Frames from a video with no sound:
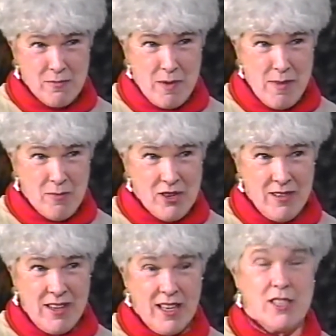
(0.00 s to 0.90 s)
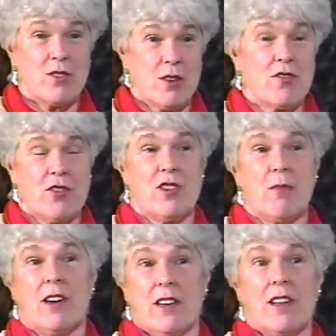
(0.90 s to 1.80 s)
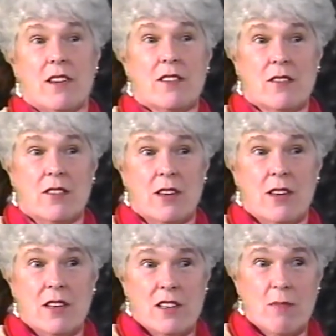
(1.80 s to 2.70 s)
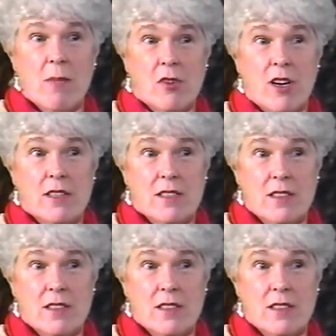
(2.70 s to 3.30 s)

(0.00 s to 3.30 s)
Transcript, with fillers: my memory. It's good for your mind, I think, to memorize.